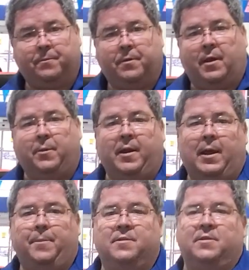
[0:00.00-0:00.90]
And what
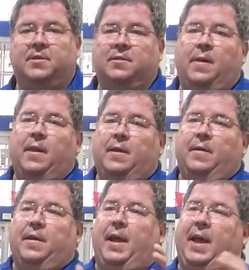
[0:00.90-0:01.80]
happens is,
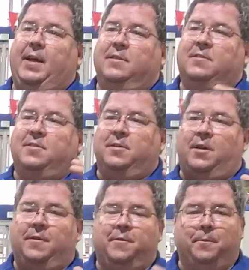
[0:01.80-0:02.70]
as
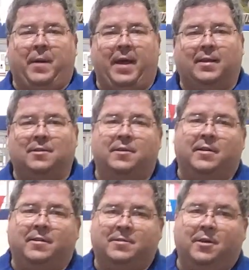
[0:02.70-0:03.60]
the oven packs on
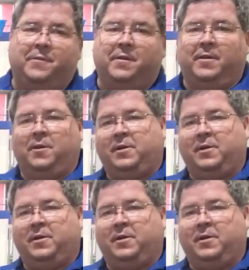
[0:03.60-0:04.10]
stuff in there,